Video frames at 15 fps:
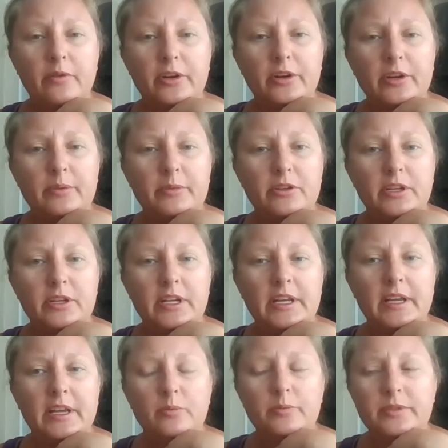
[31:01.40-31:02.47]
community
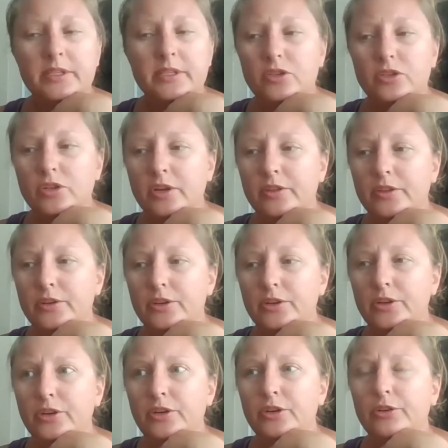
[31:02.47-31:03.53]
helps each
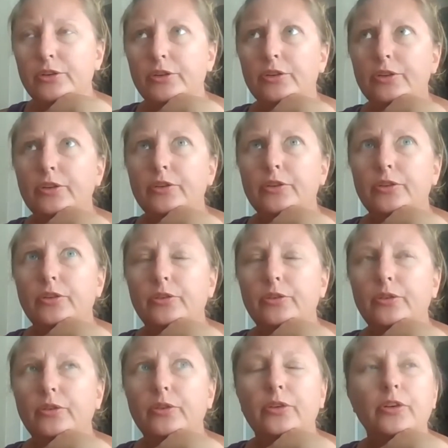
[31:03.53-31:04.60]
other,
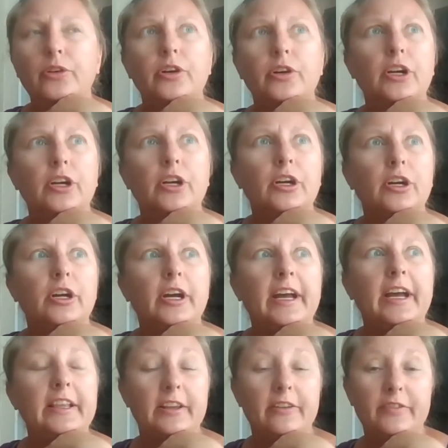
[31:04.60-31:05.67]
or
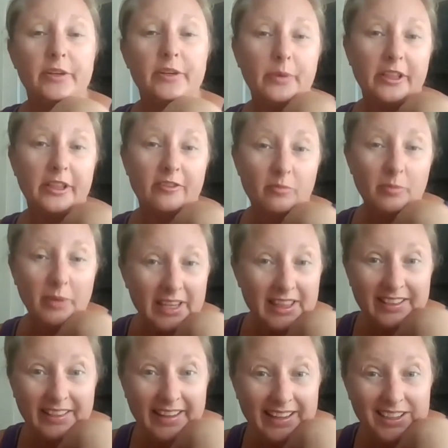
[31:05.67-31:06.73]
I love that we live by the
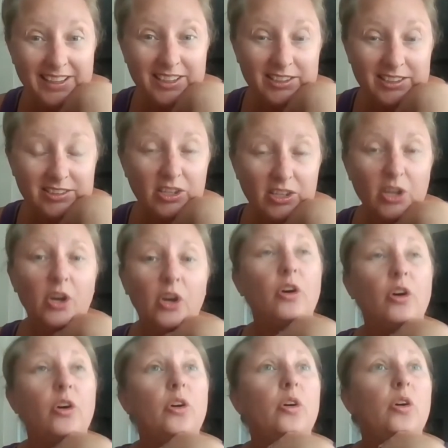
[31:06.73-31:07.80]
lake,
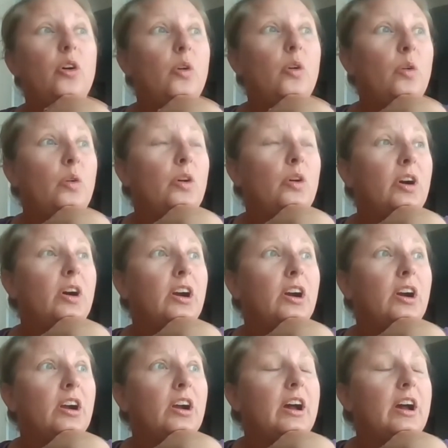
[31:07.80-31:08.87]

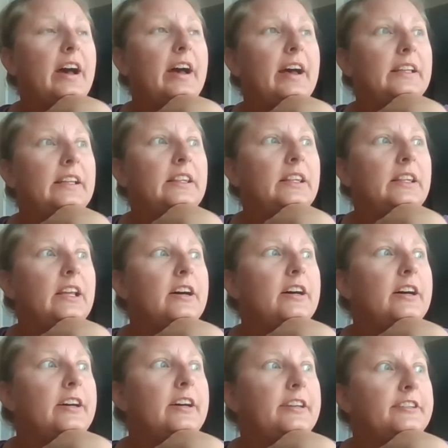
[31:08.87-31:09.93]
or I
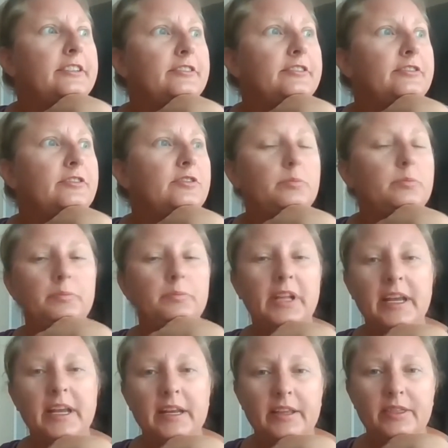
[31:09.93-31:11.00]
love
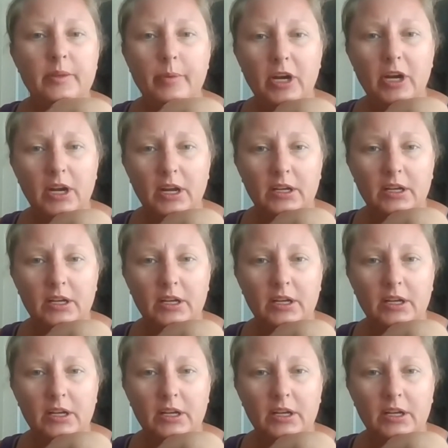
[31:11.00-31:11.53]
playing at the park,